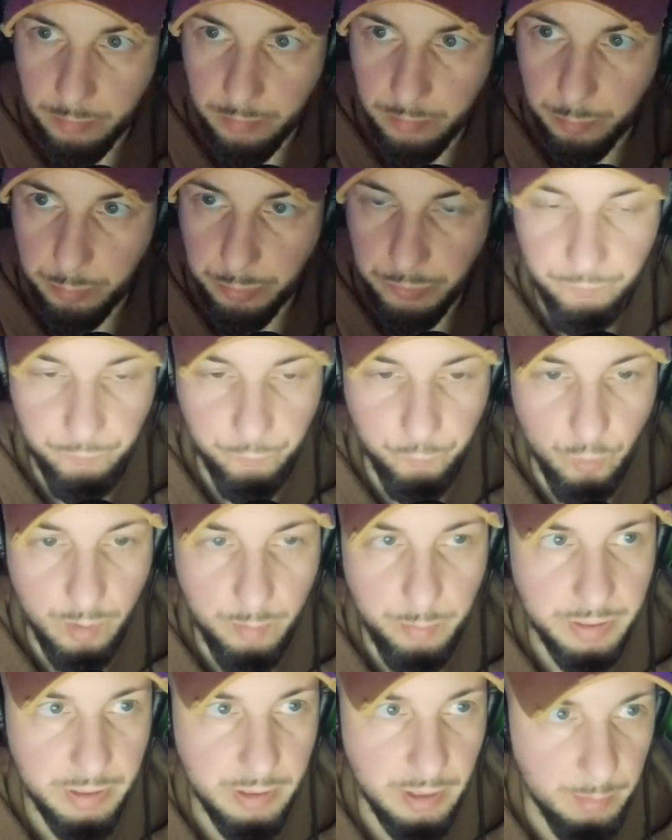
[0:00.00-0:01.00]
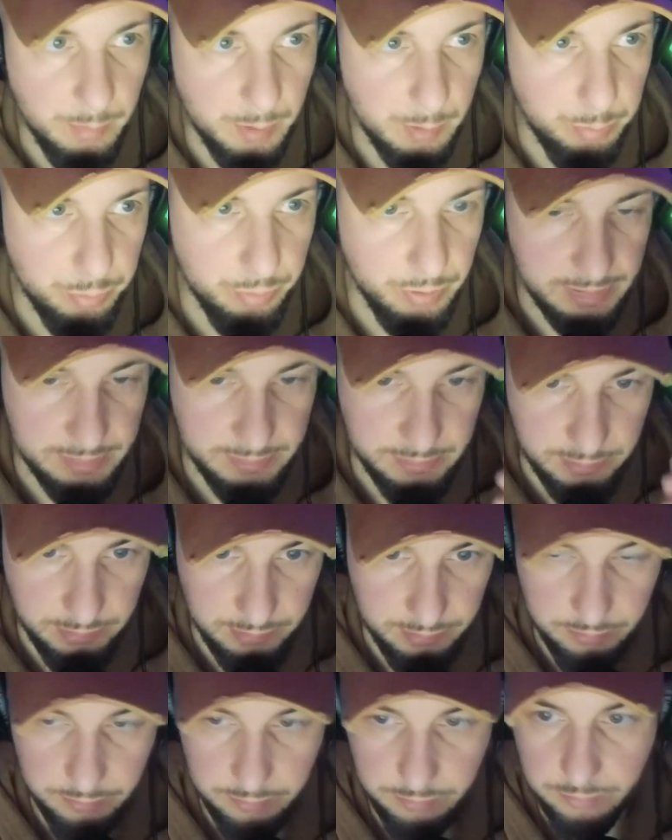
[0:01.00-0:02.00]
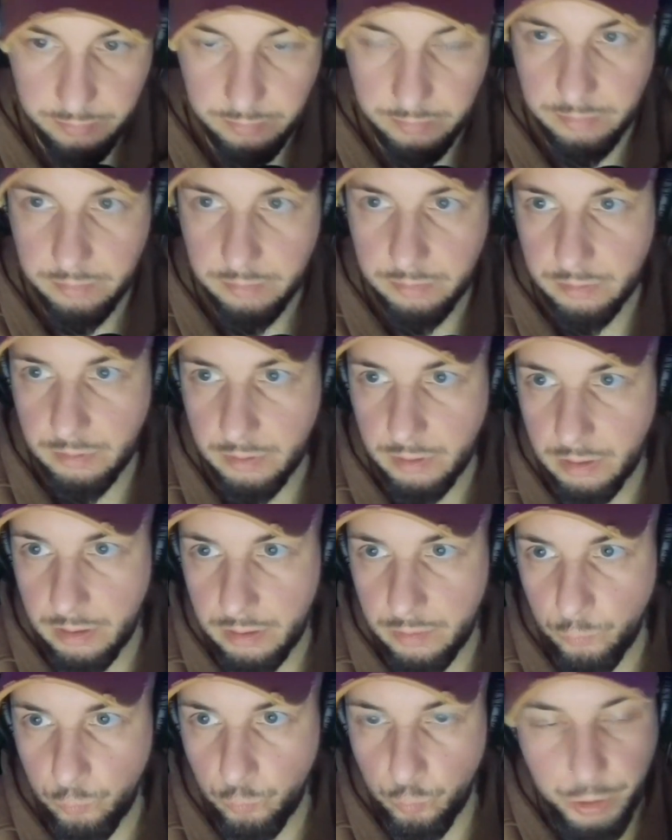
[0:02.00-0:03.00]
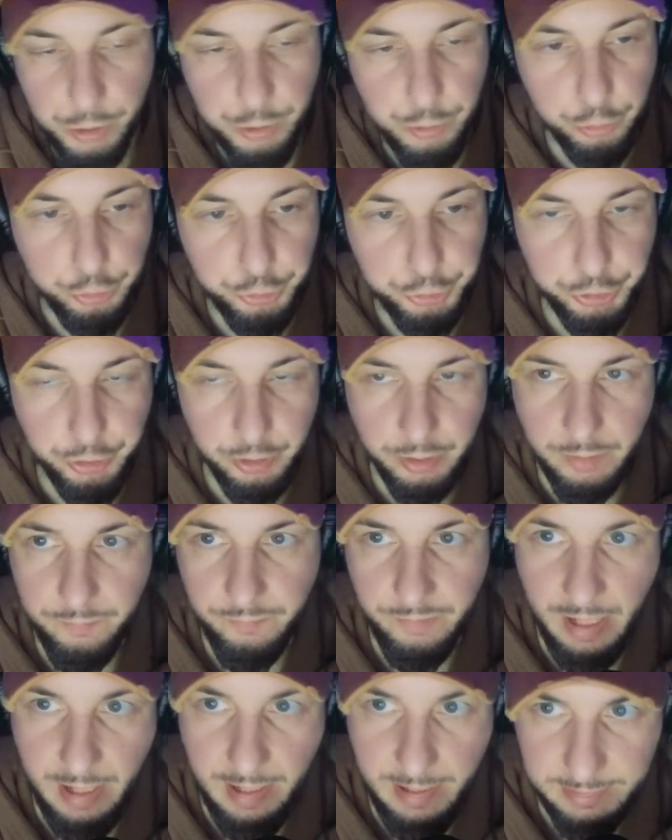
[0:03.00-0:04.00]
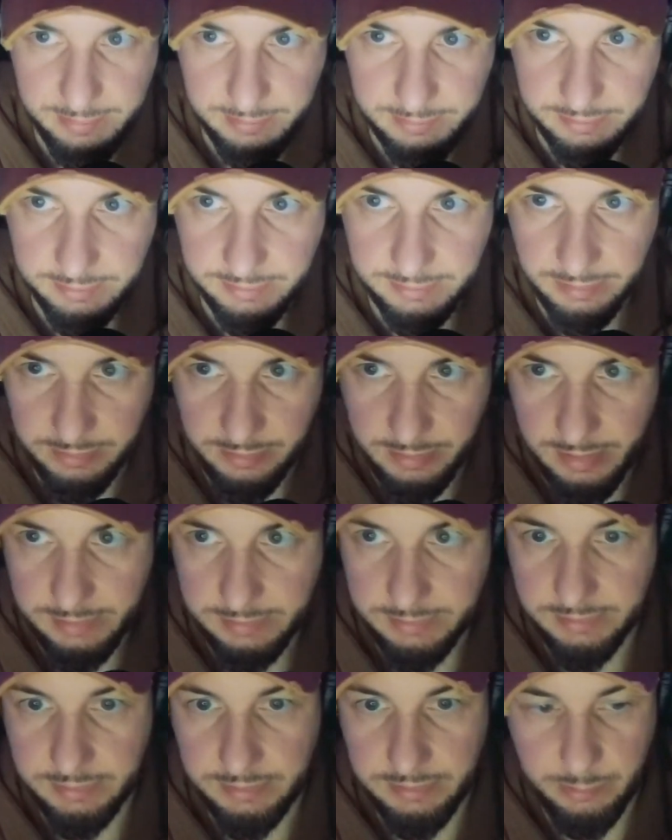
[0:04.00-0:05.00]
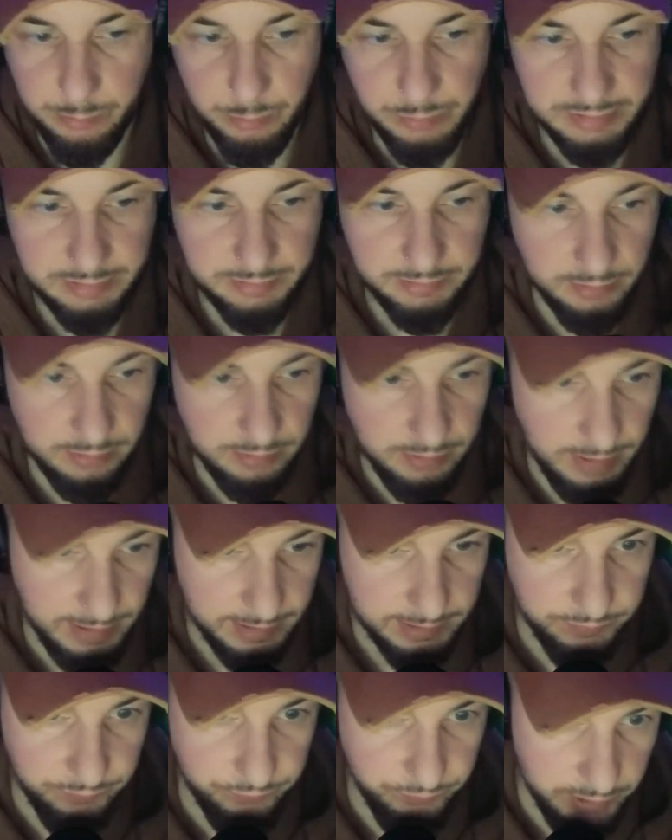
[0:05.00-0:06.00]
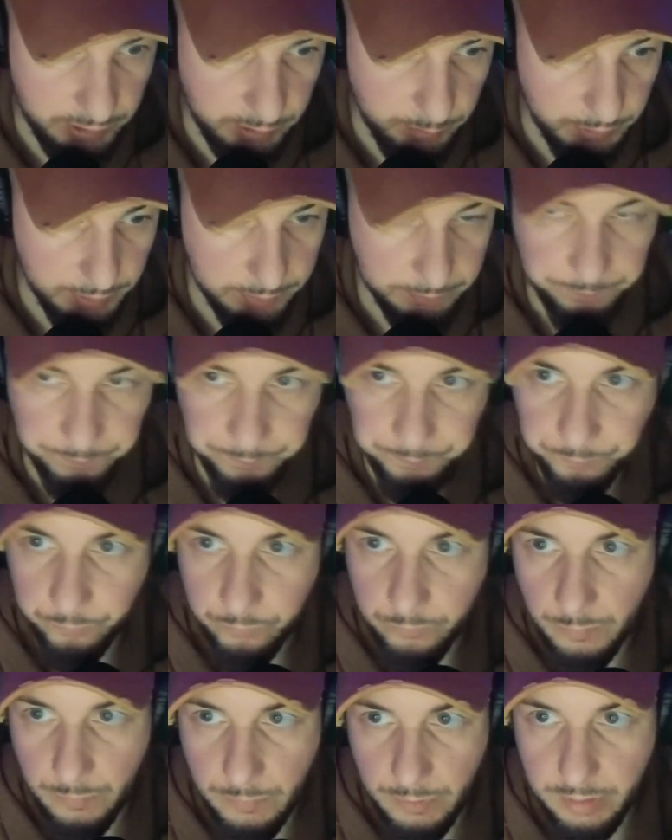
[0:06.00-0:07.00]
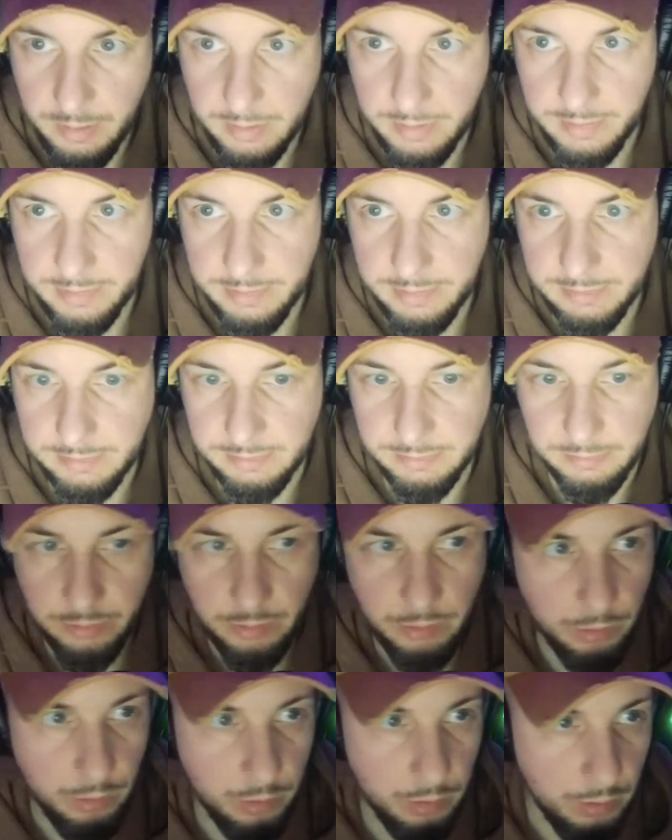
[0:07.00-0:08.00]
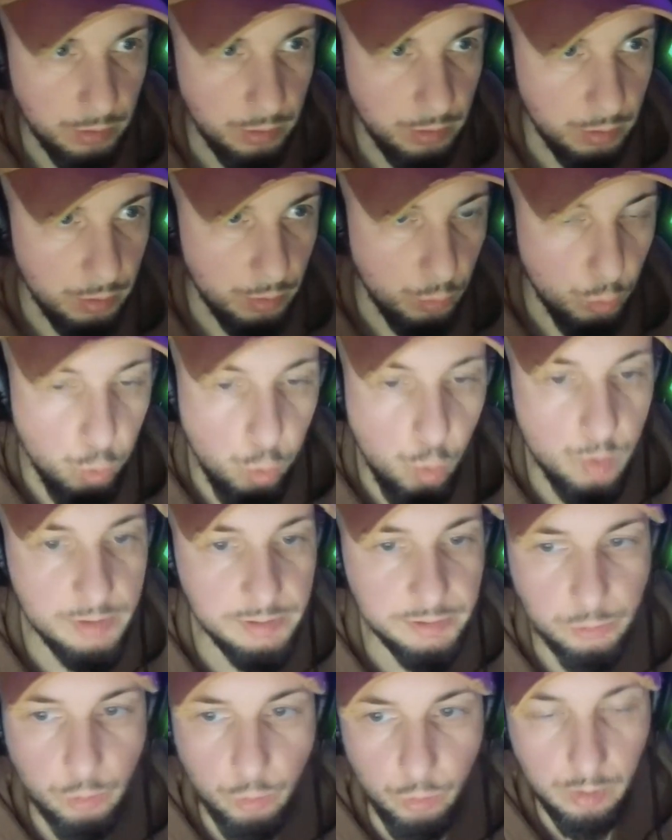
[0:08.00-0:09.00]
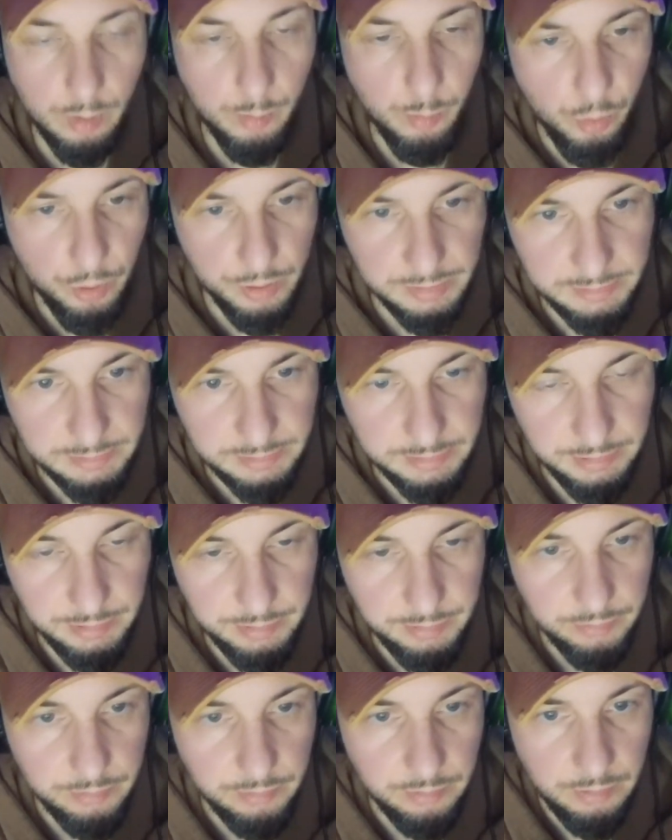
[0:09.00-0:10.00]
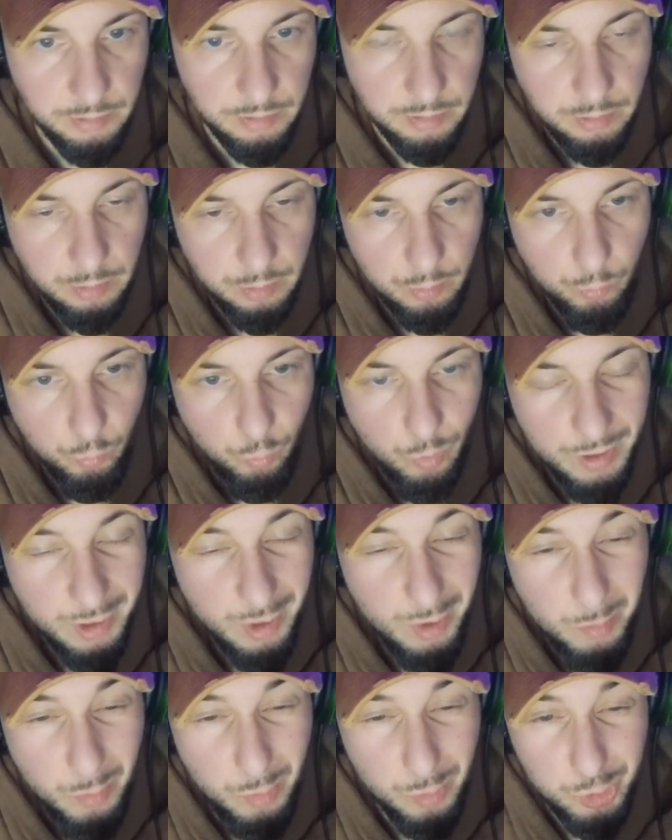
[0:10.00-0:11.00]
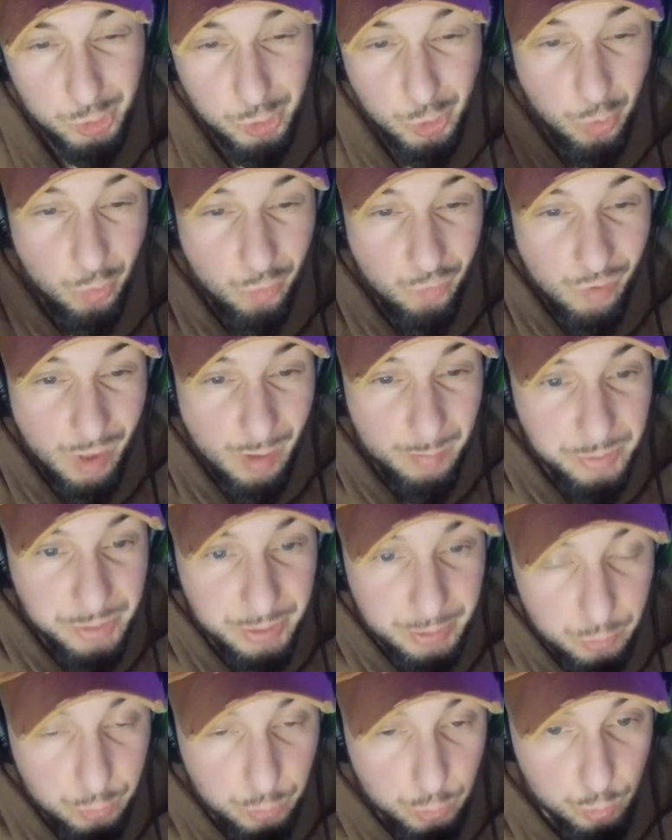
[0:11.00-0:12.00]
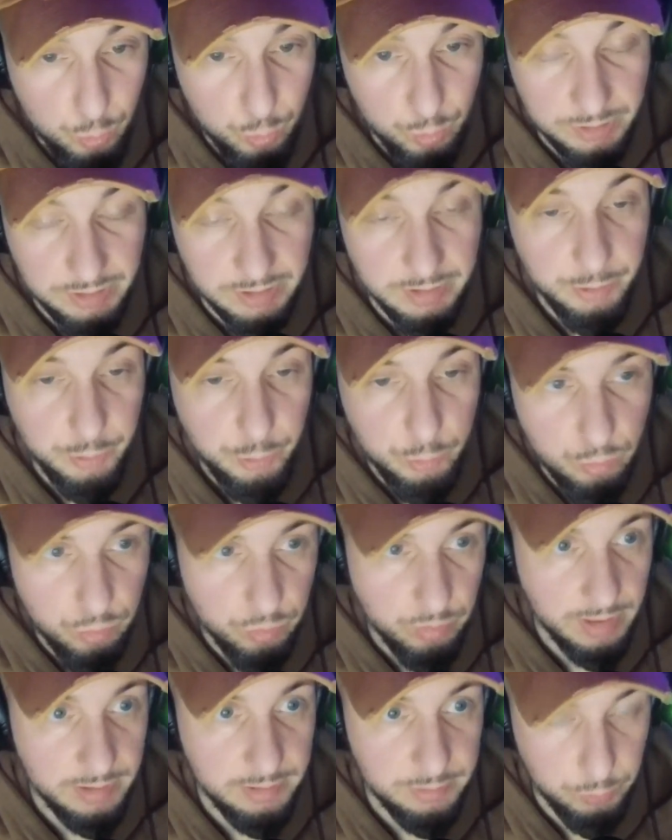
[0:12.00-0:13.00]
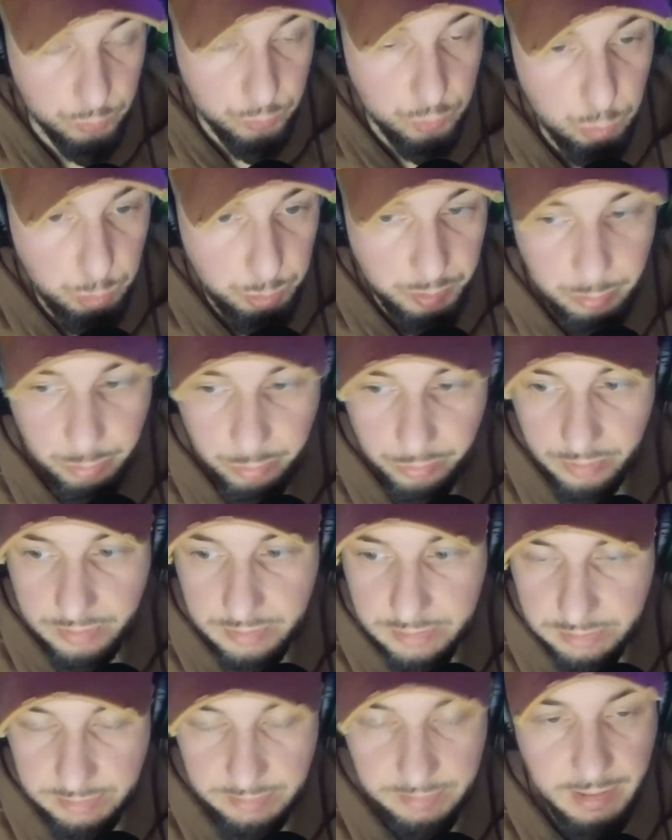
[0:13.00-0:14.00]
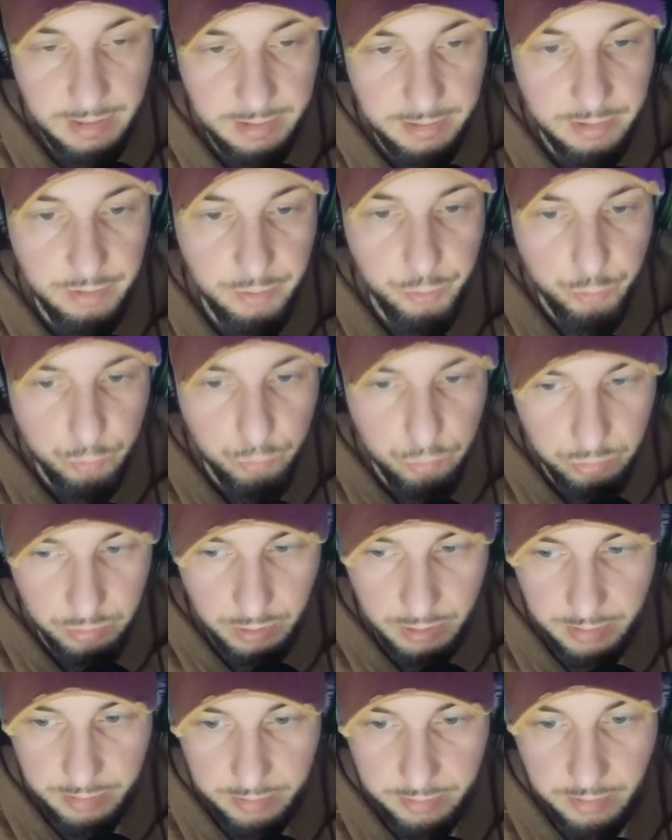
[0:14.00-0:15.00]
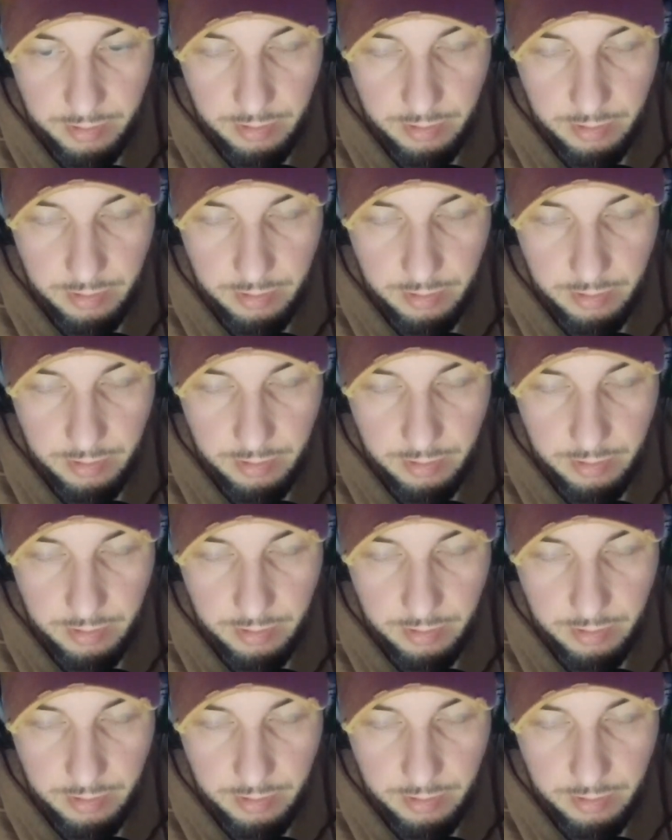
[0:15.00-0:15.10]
before becoming president, what you should have asked Zelensky, Mr. Lex Fridman, is who is Kolomoisky? One of the most corrupted dudes in Ukraine. So you people understand, in Ukraine,